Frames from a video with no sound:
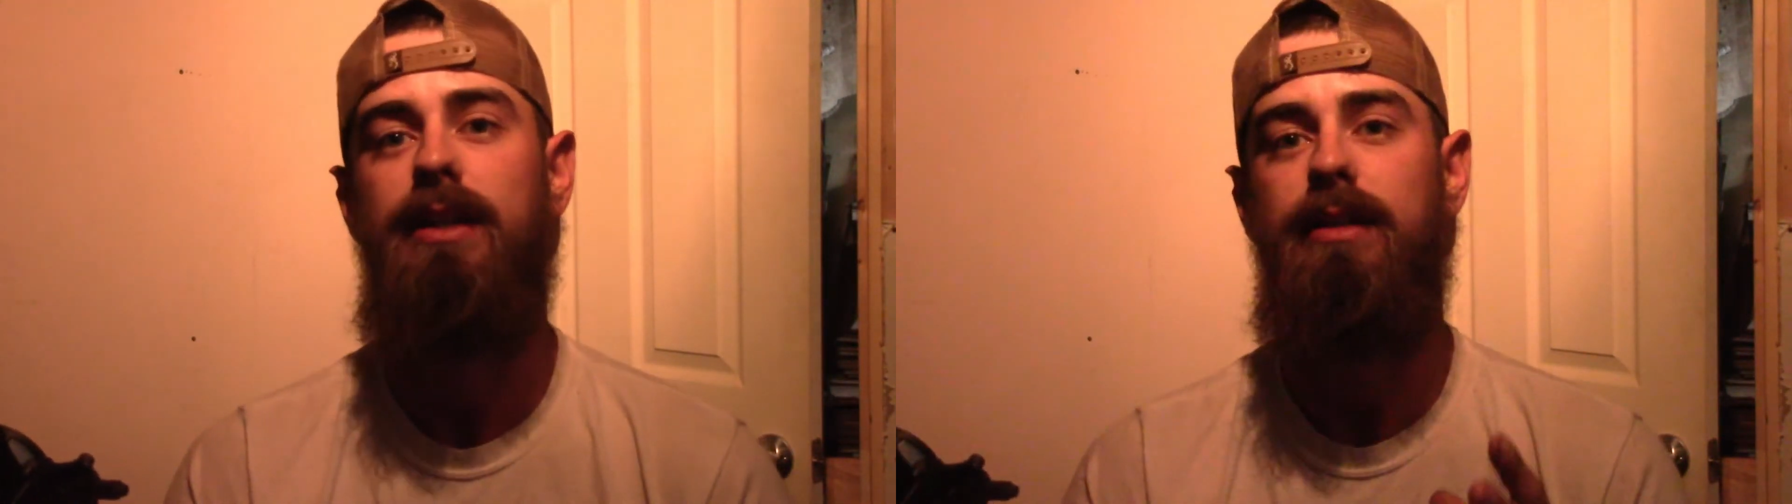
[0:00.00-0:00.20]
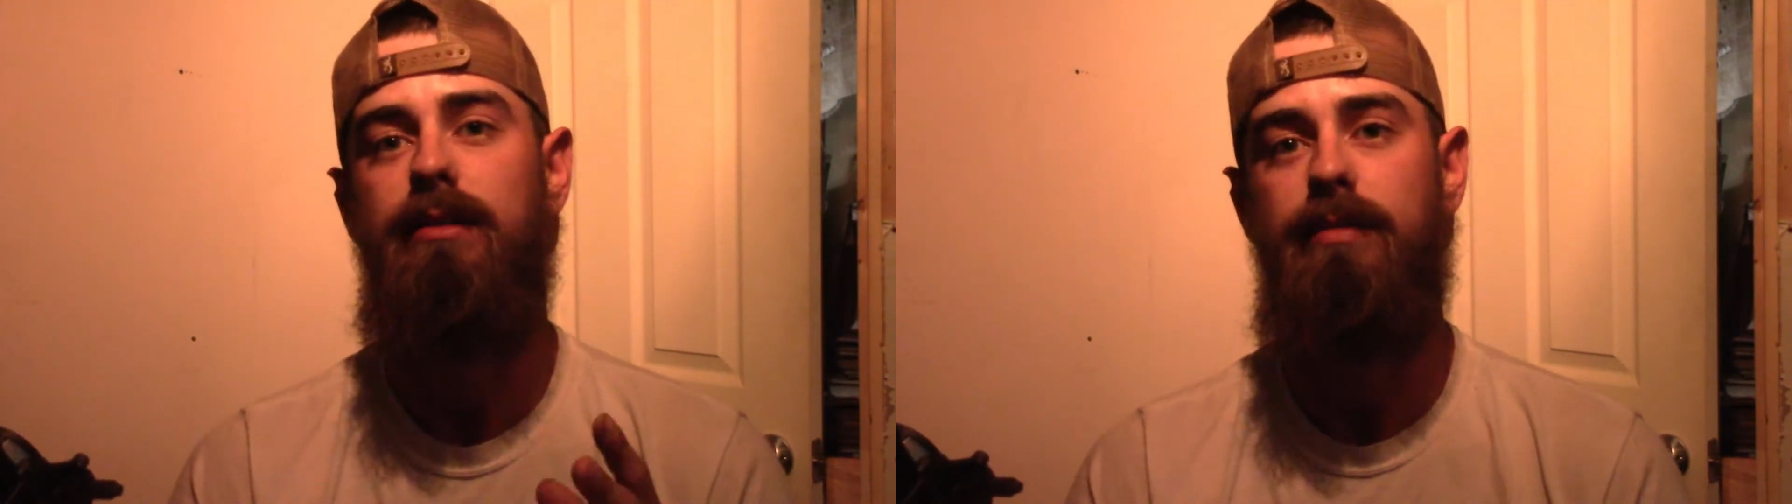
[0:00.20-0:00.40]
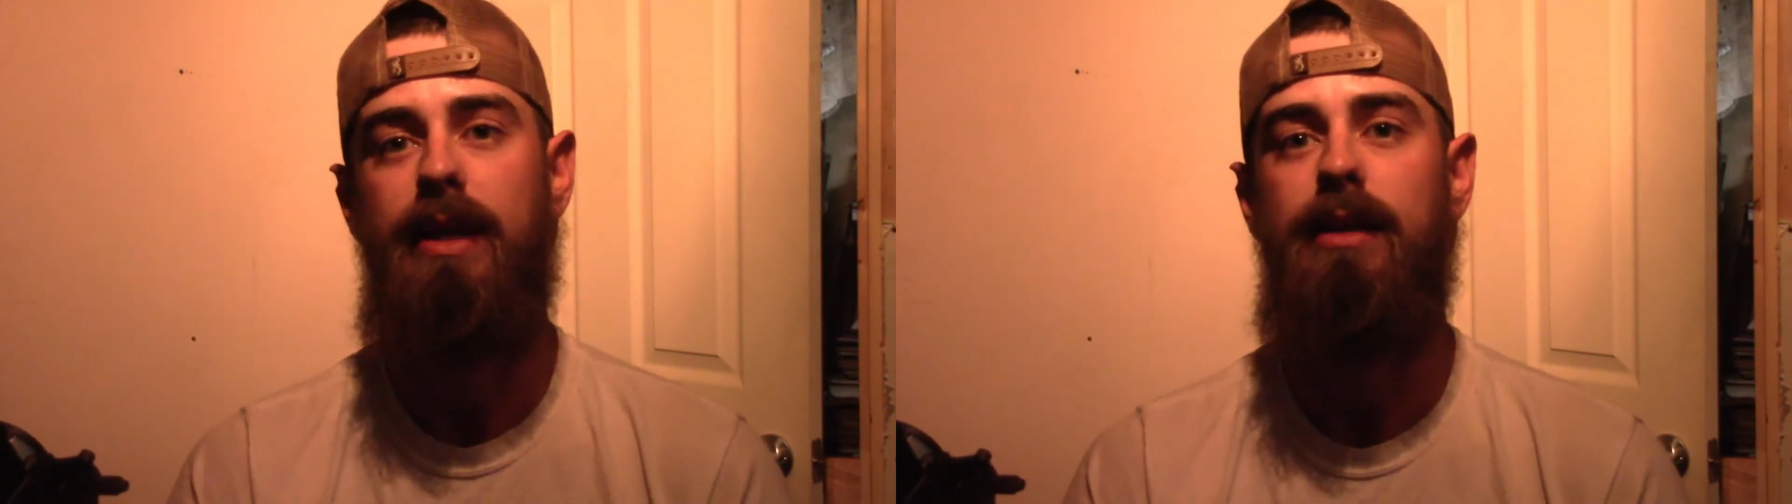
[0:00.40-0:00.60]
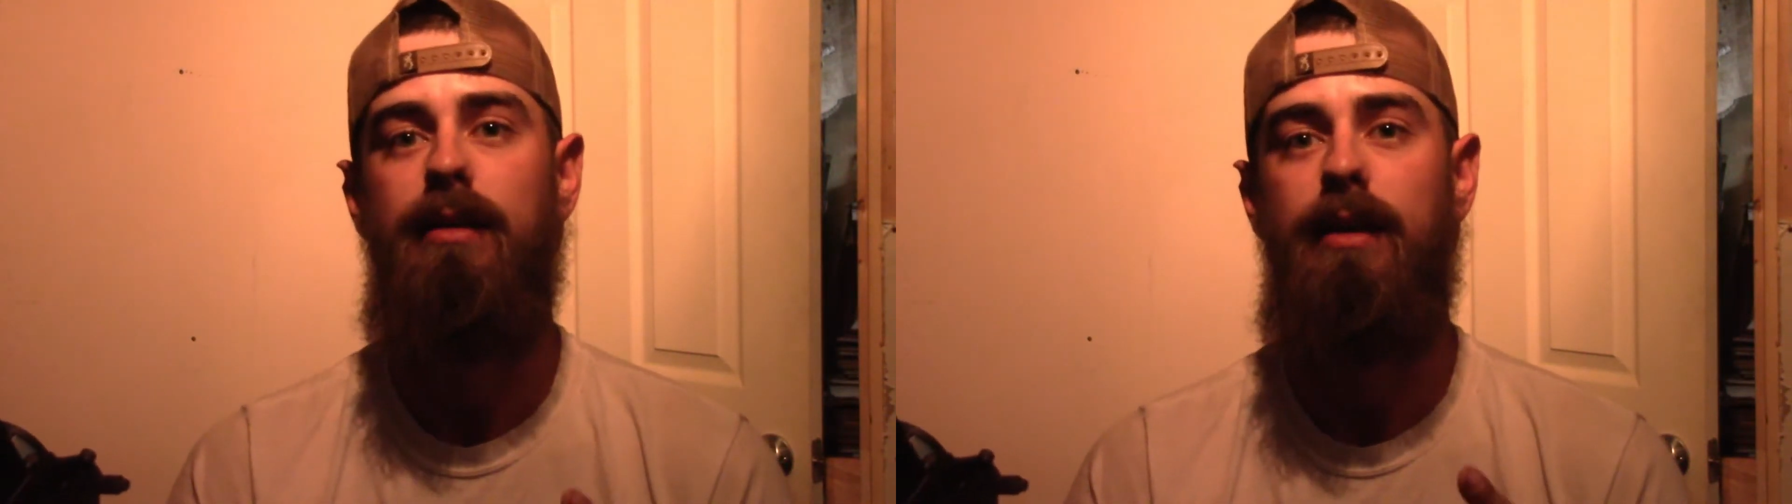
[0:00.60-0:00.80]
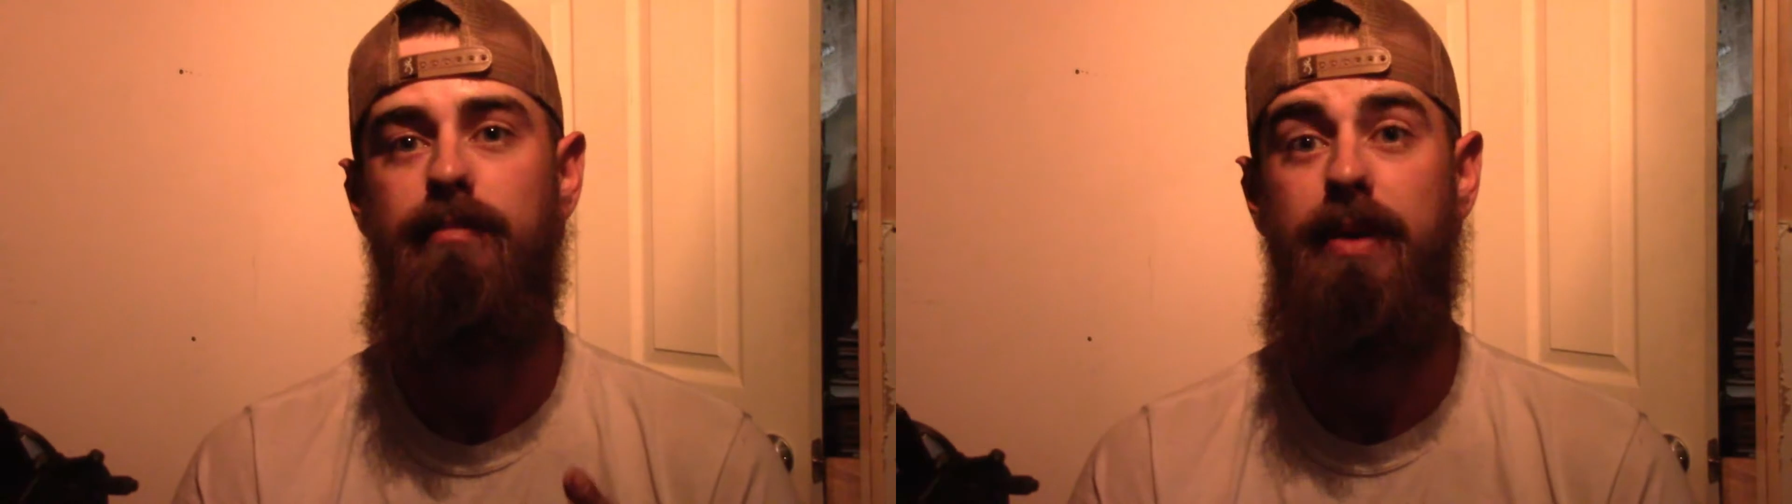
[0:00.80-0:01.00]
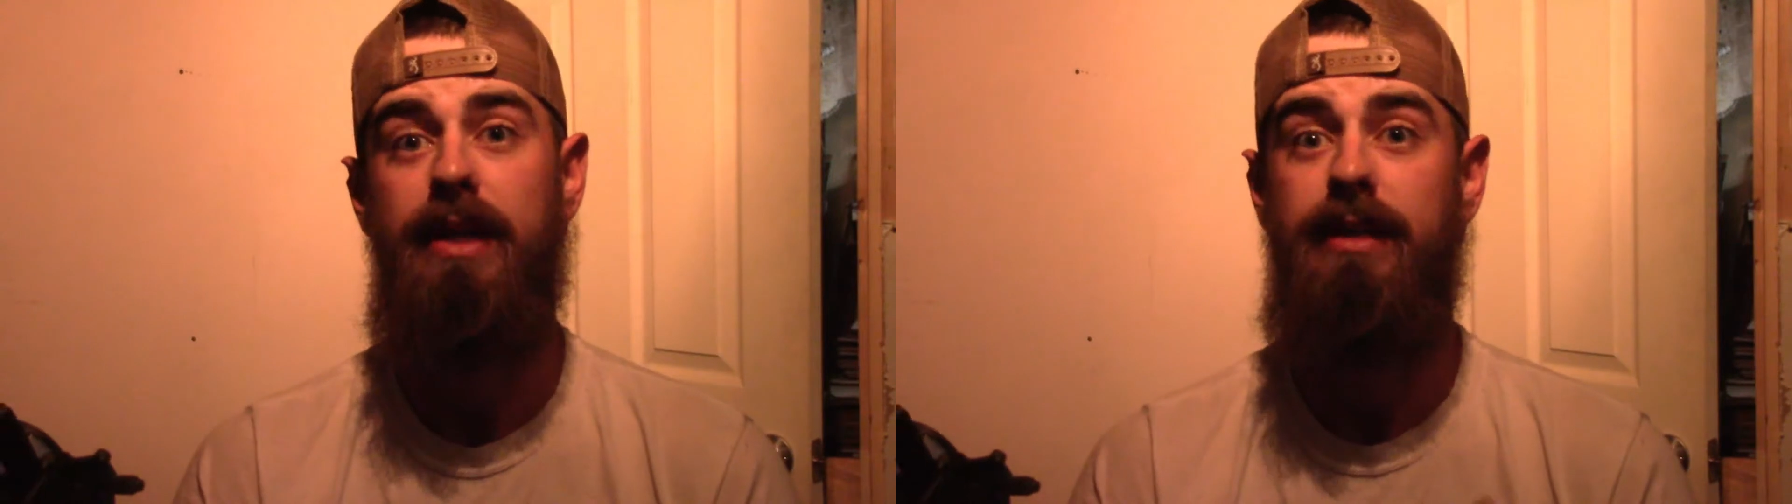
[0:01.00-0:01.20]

it'll make a big